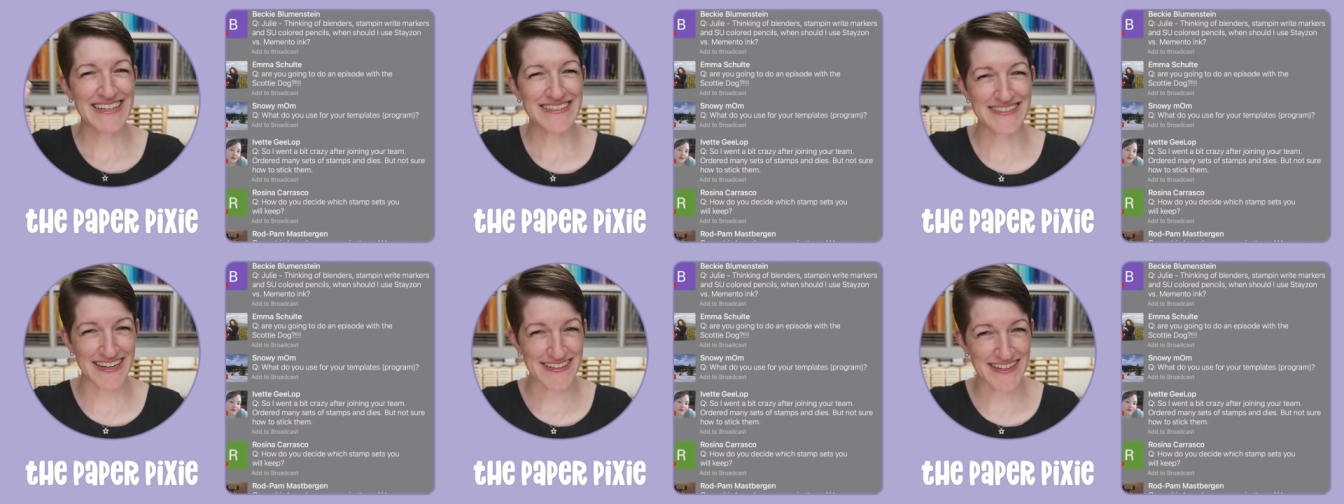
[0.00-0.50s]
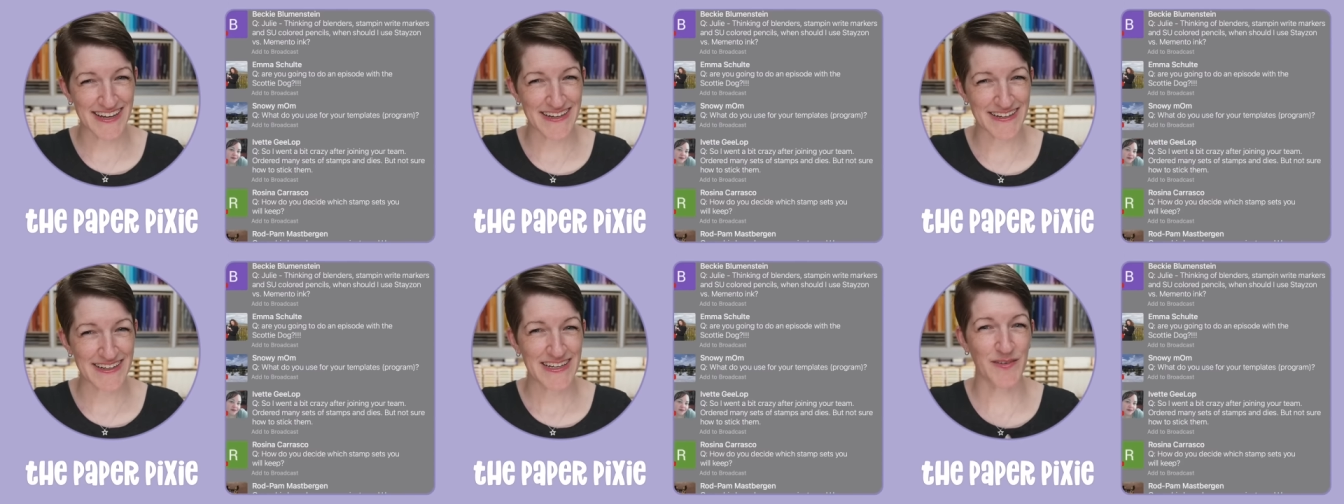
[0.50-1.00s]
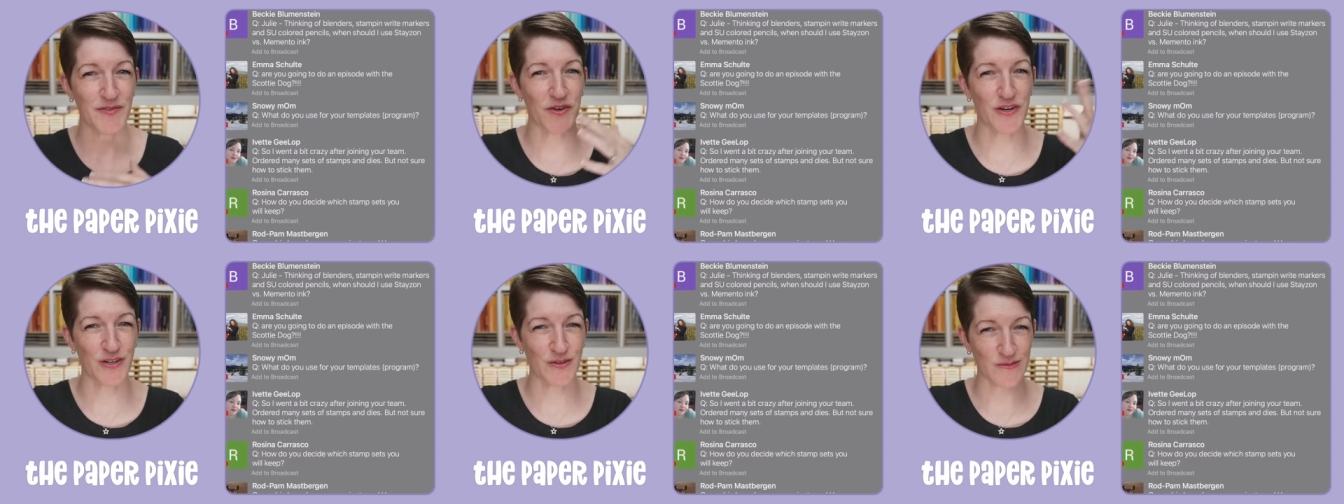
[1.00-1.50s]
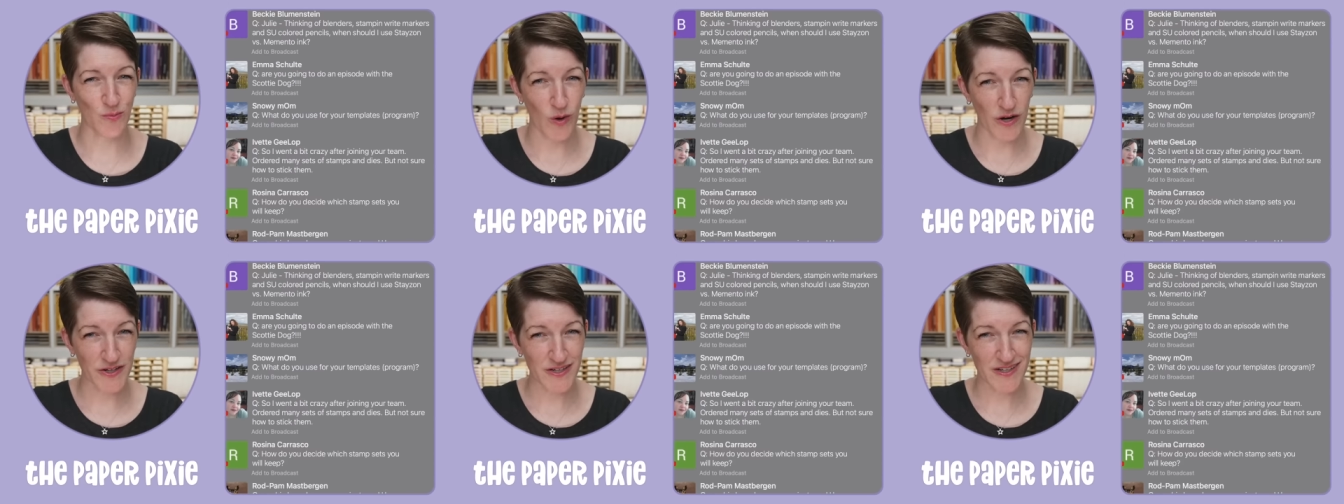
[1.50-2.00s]
StazOn if you're going to use
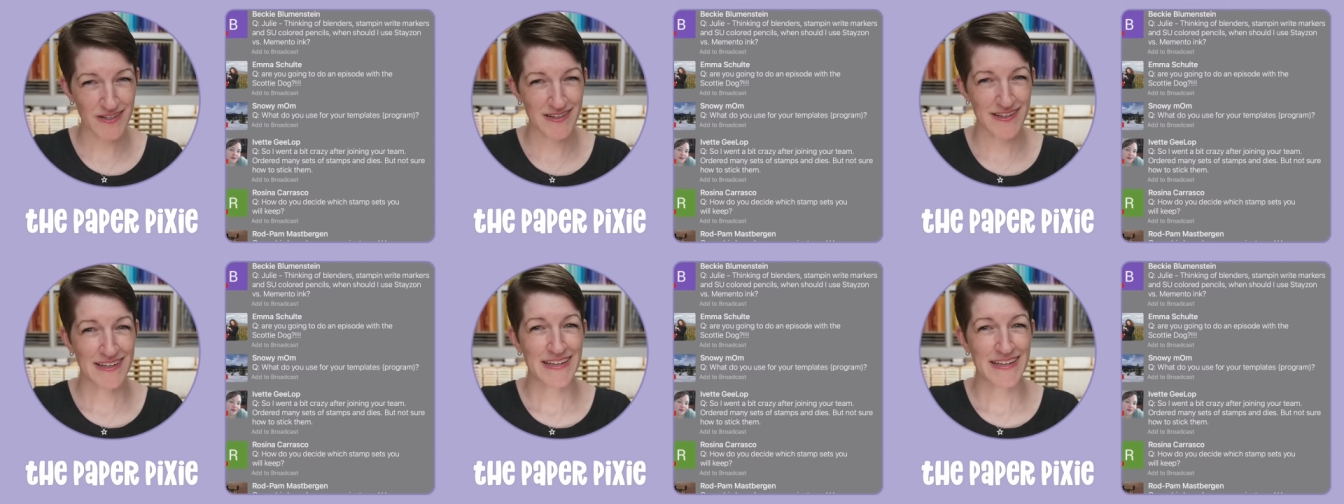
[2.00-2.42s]
water,